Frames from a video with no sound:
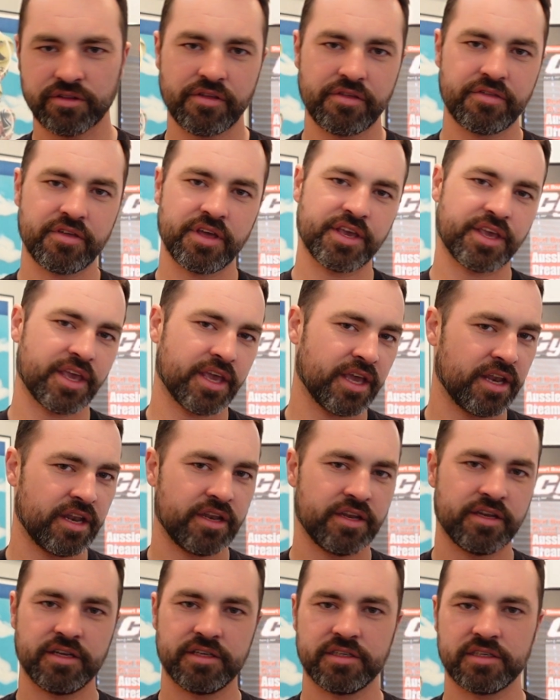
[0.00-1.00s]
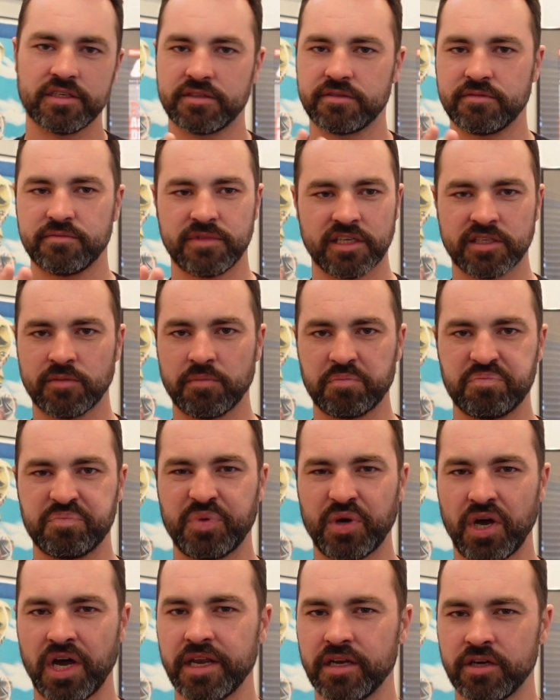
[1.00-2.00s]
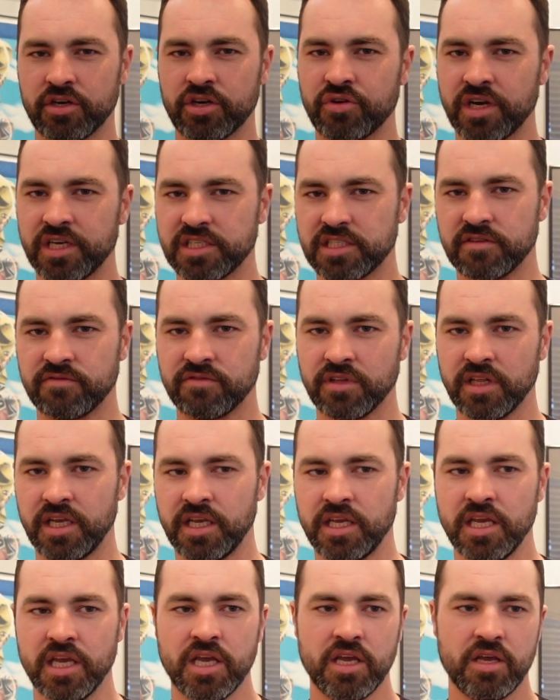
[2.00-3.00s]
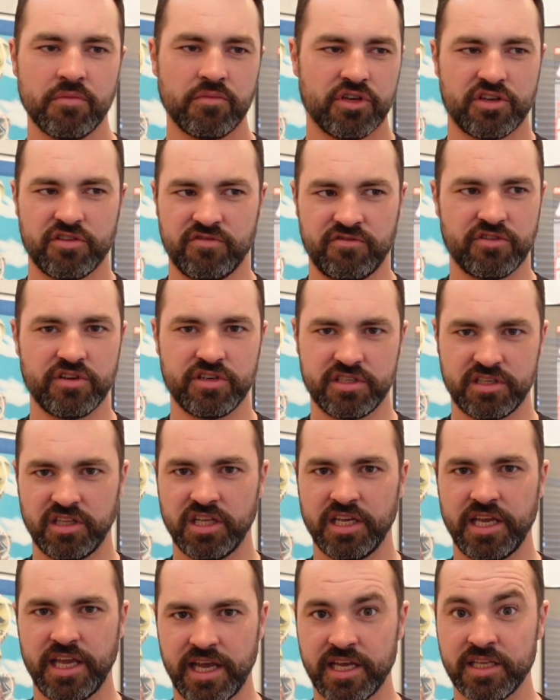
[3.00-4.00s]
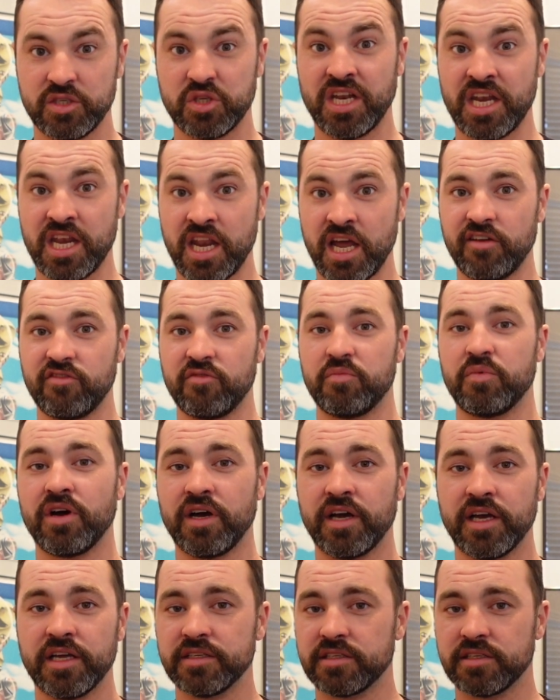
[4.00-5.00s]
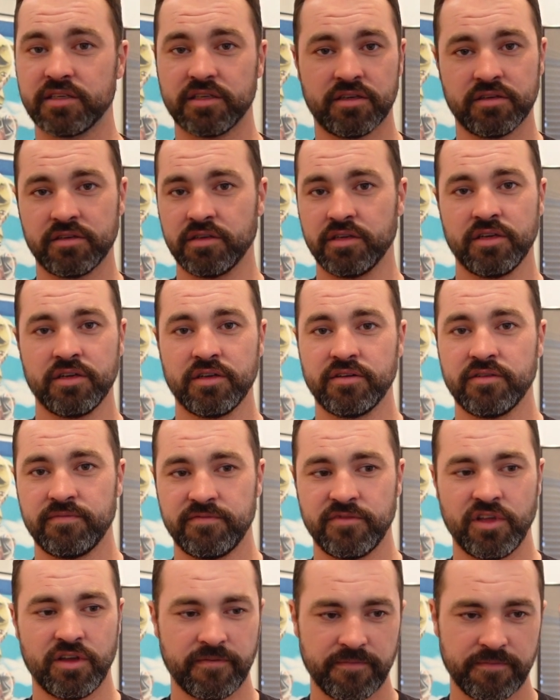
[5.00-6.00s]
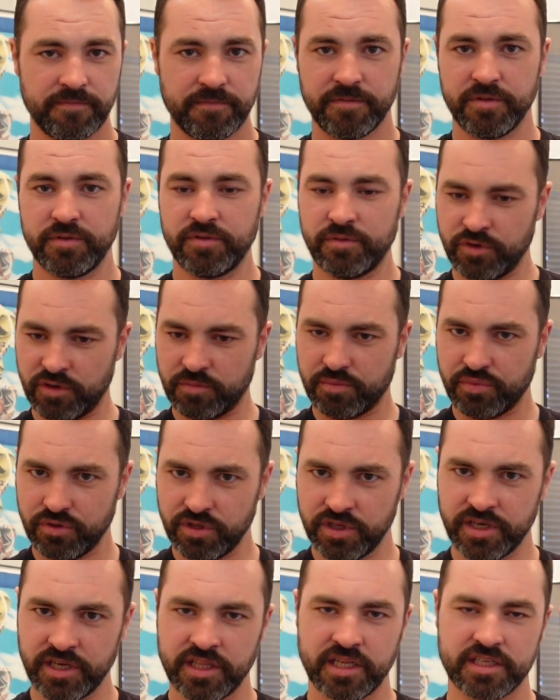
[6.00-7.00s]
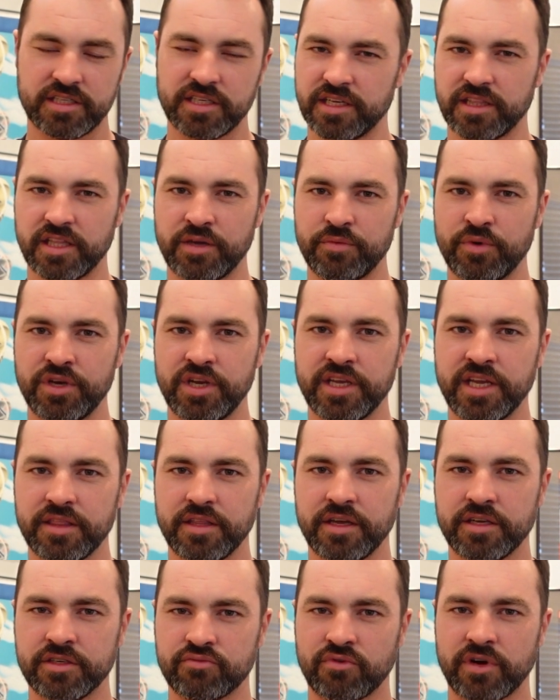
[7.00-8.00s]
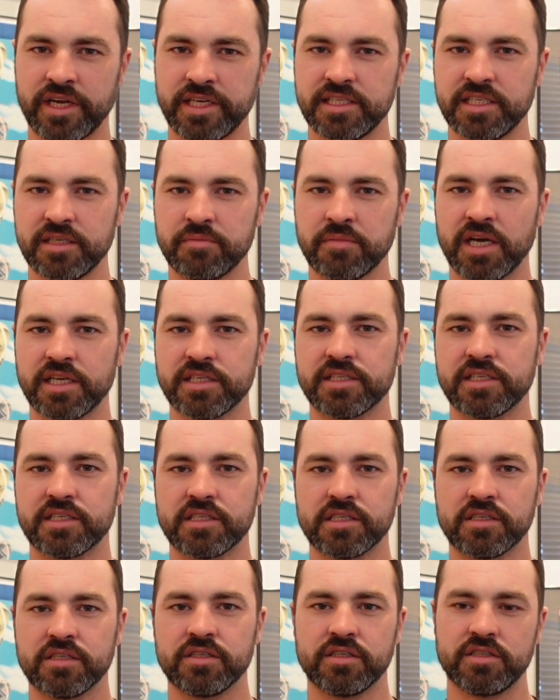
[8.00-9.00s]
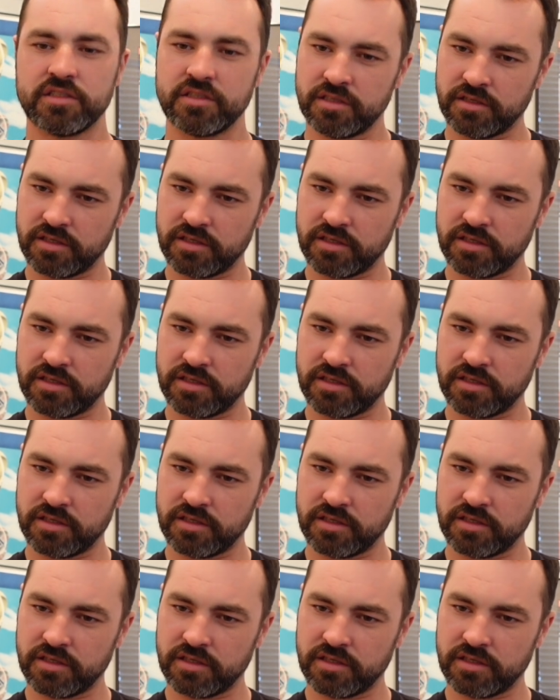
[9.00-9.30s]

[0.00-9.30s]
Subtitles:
the thing in and it just doesn't bite aggressively, but conversely has enough bite to, you know, when you pull it in, that's like when you get those racing master cylinders,